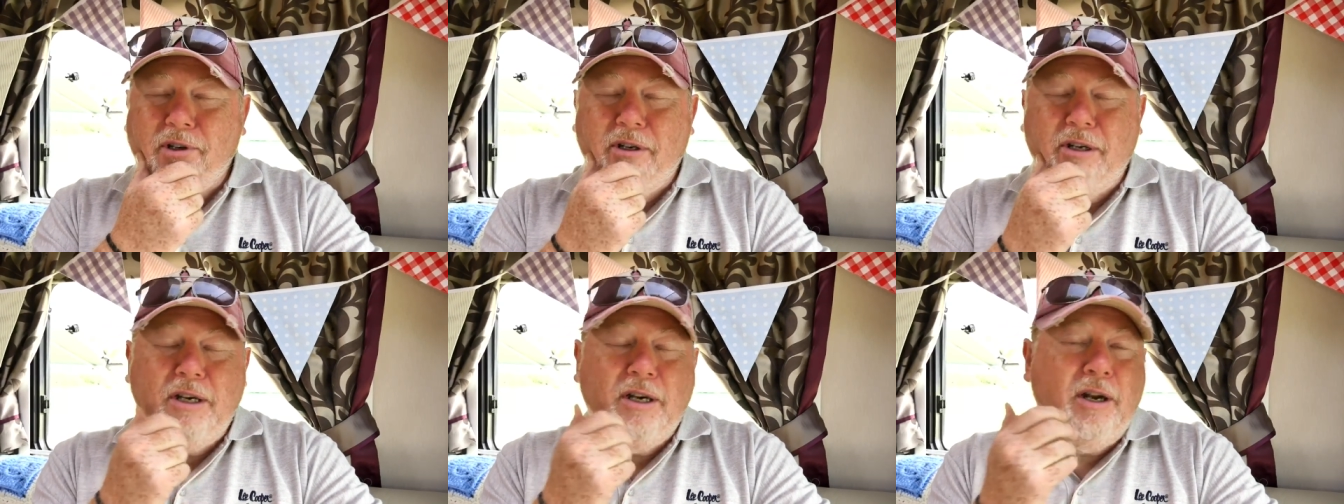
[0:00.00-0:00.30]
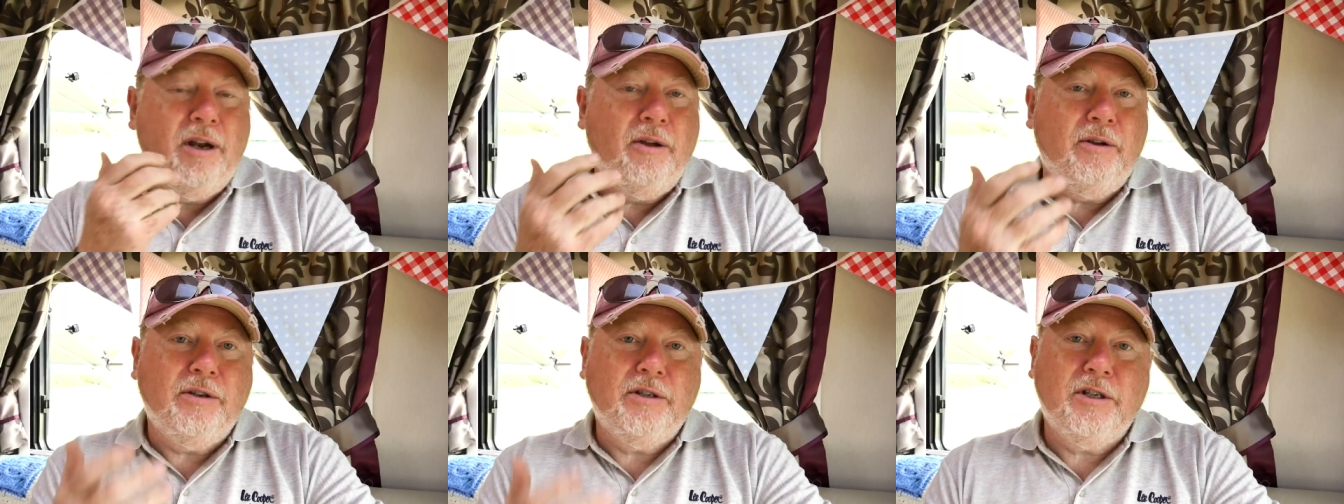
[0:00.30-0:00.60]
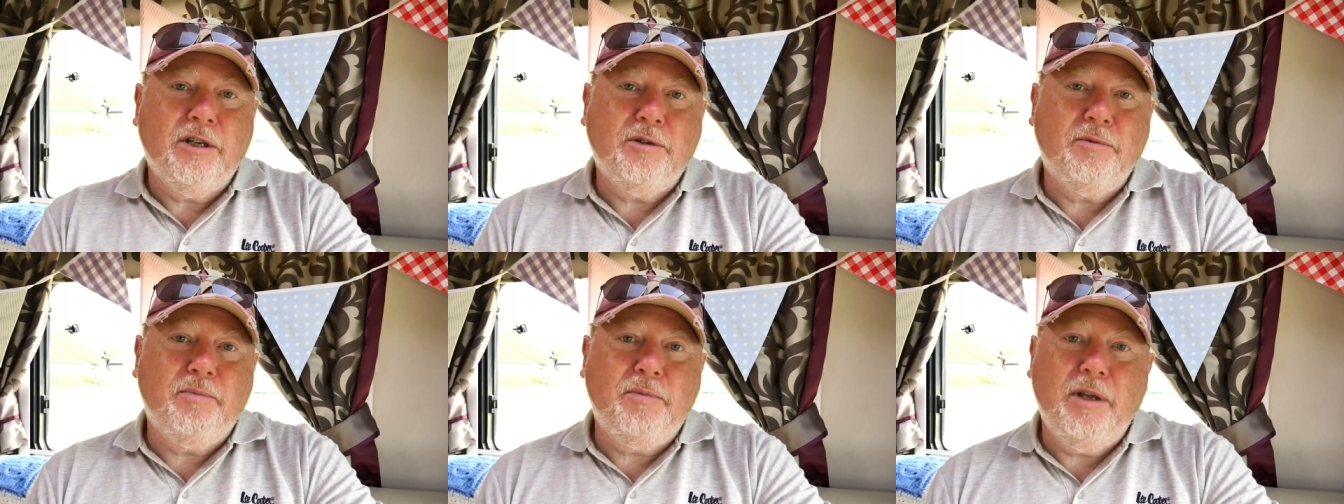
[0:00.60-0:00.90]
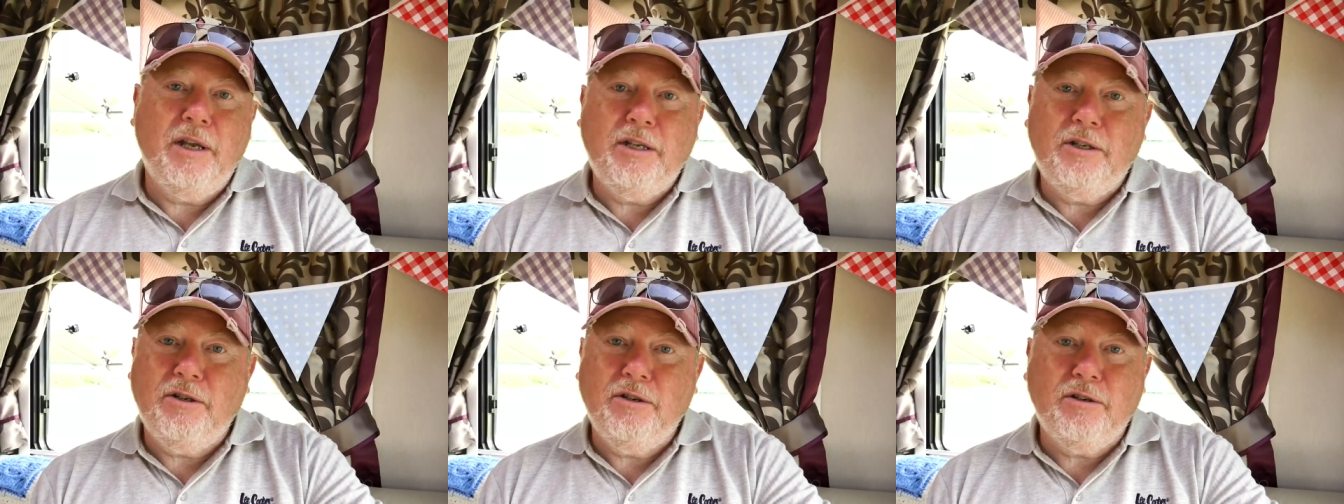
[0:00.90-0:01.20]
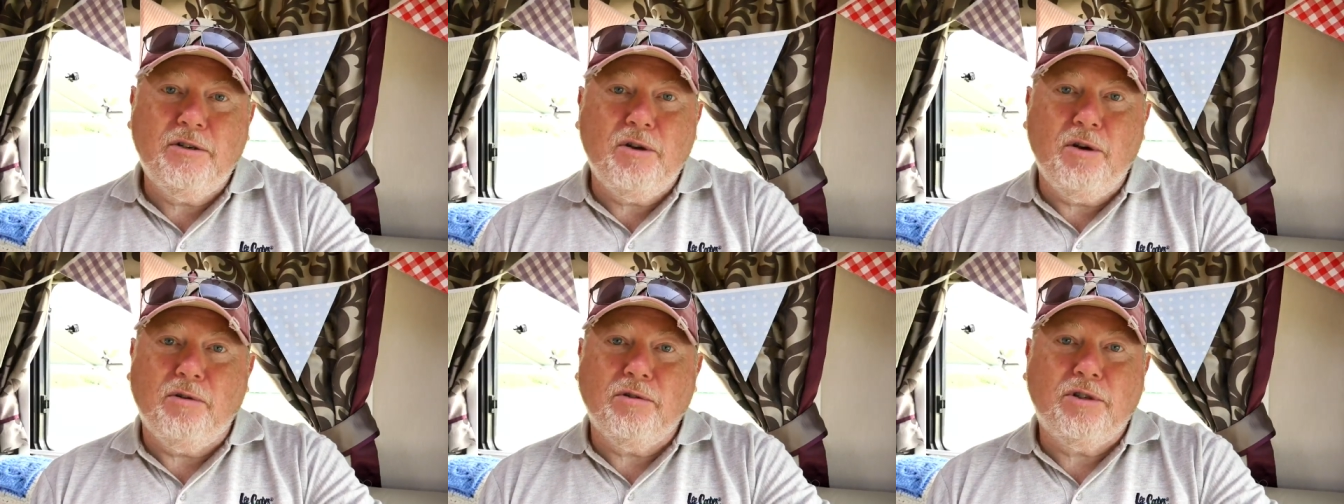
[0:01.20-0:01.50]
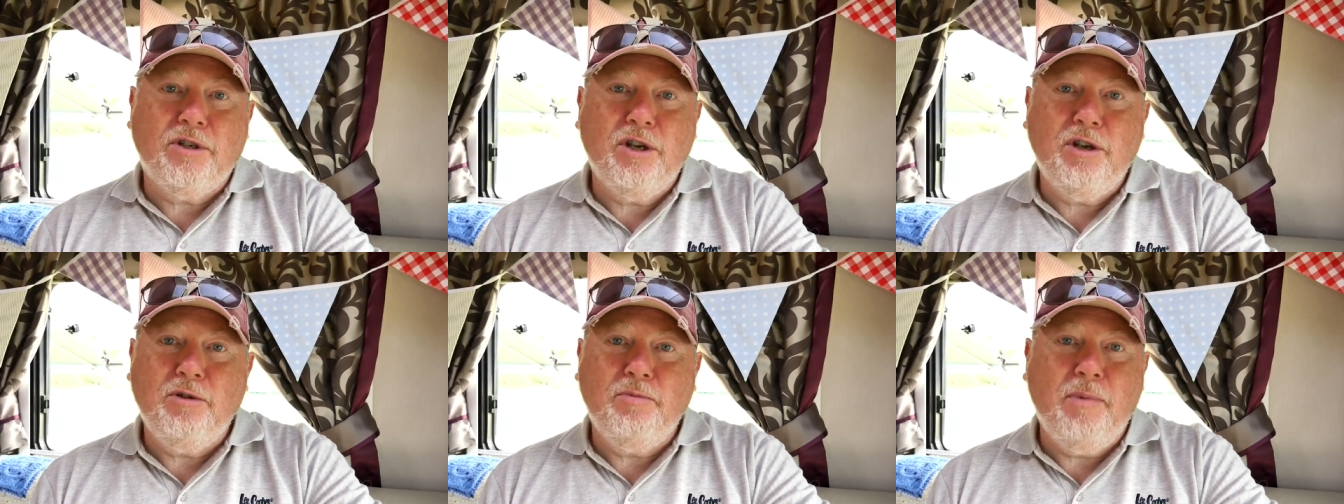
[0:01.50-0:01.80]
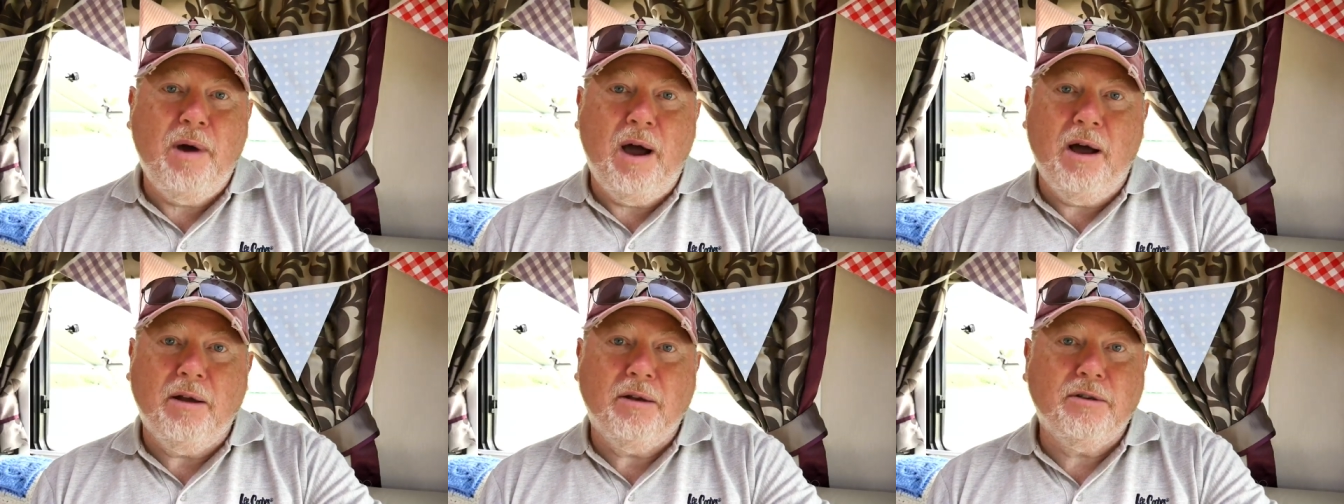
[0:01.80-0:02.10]
you know, it just it just got too
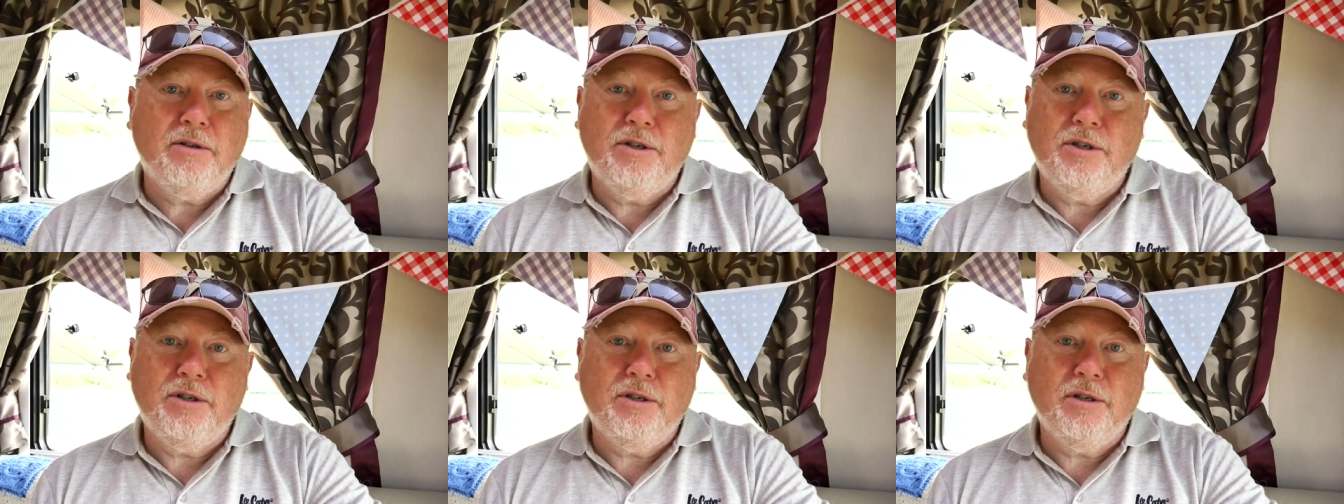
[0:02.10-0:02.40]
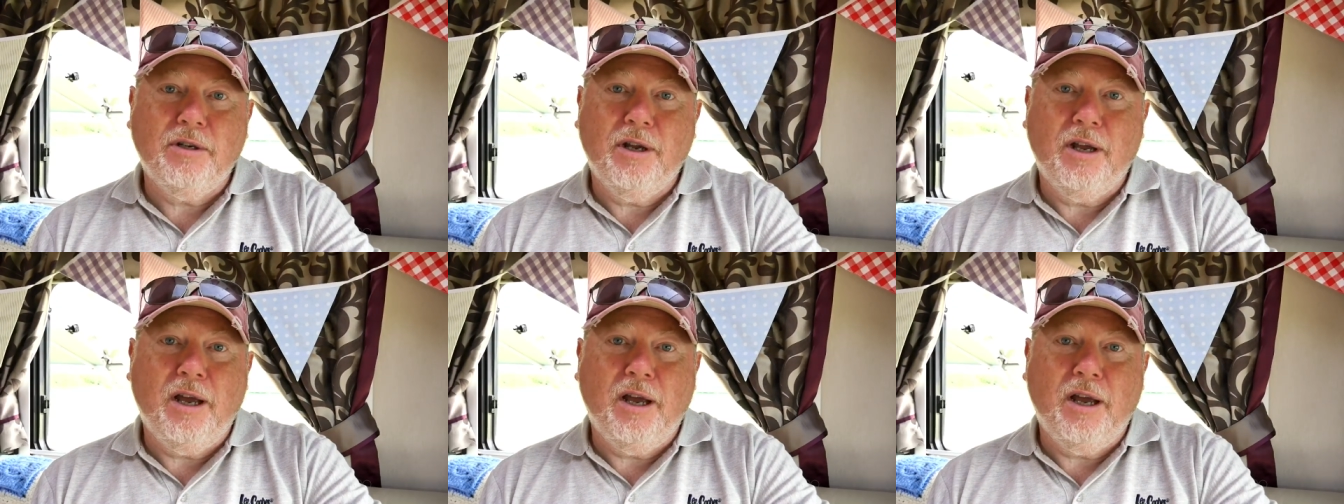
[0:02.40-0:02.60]
much,